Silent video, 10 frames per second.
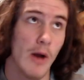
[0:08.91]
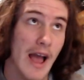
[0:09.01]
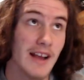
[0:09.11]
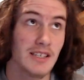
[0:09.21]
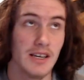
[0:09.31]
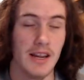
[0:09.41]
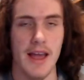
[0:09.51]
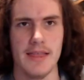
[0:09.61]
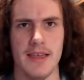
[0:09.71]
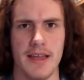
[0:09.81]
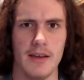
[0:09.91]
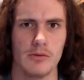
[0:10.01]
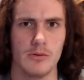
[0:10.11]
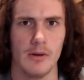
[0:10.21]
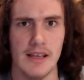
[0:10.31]
Actually, I think it
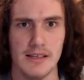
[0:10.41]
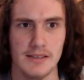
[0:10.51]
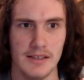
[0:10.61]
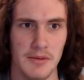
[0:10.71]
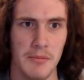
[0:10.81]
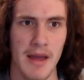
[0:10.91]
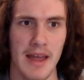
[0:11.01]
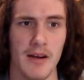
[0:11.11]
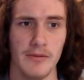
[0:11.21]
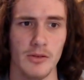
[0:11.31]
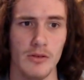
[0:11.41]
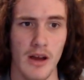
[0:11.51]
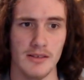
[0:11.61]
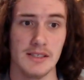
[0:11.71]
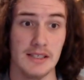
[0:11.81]
was released in May of
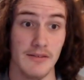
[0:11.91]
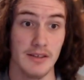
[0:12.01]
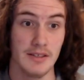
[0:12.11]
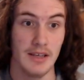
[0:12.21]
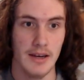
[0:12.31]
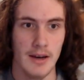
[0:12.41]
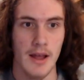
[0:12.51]
2017,